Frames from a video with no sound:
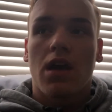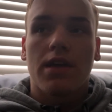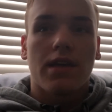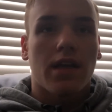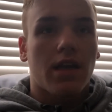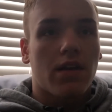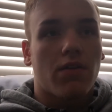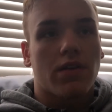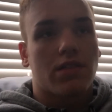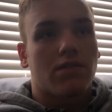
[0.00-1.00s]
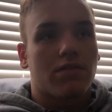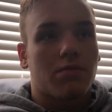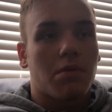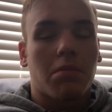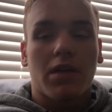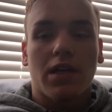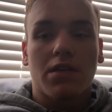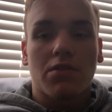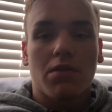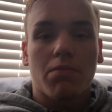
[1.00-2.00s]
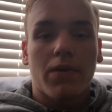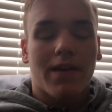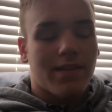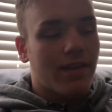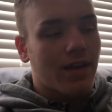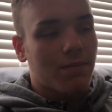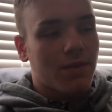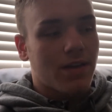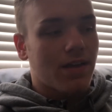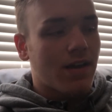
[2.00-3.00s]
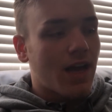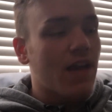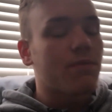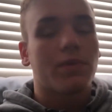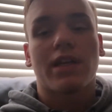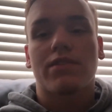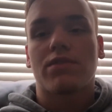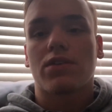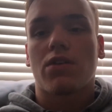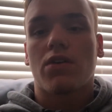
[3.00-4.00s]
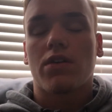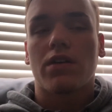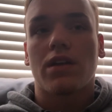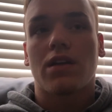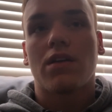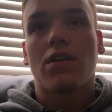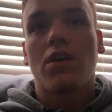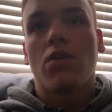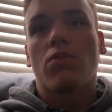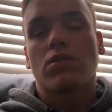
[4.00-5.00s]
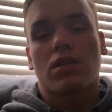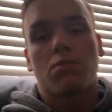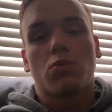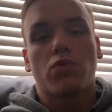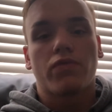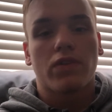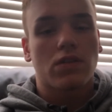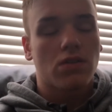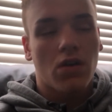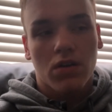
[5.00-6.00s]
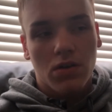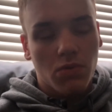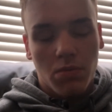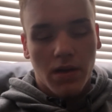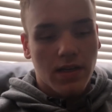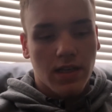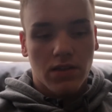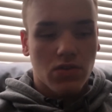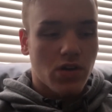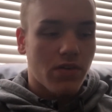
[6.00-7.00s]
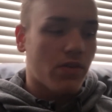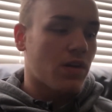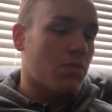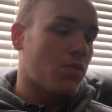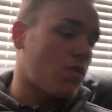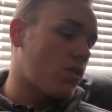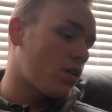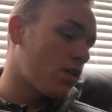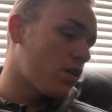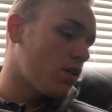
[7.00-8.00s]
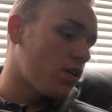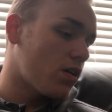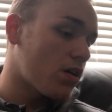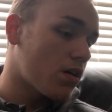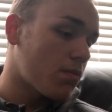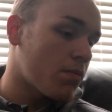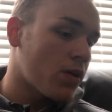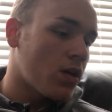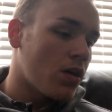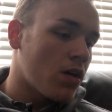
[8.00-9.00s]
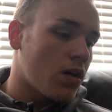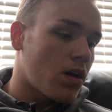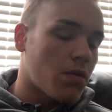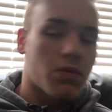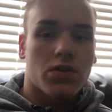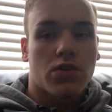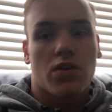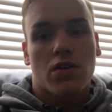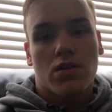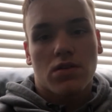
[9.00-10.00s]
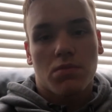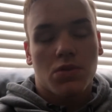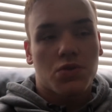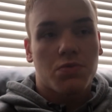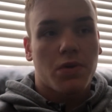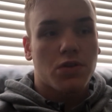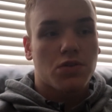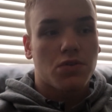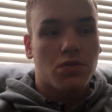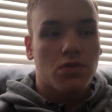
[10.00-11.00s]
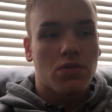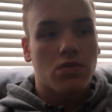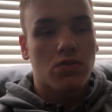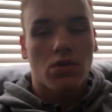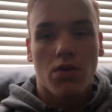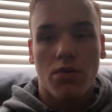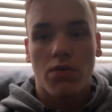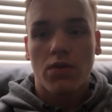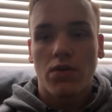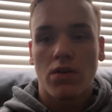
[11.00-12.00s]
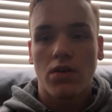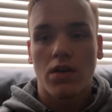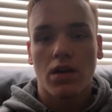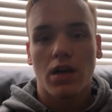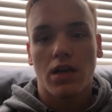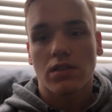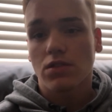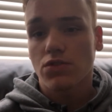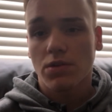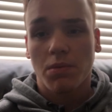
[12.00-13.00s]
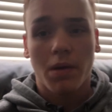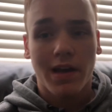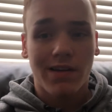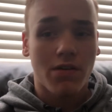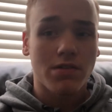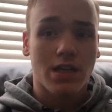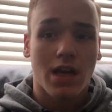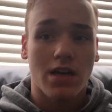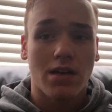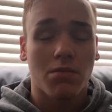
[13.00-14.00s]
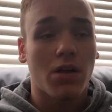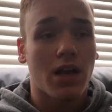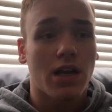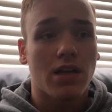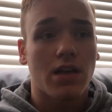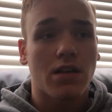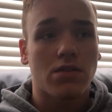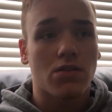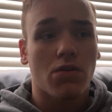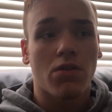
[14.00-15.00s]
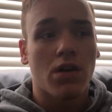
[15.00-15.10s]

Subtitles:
Yet I know I still have to put money into it, but I think I have plans for the car, and once I move, it's not gonna be my daily driver anymore. I'm gonna turn it into something special. So it's a dream of mine I always had, and I'm glad I did it. So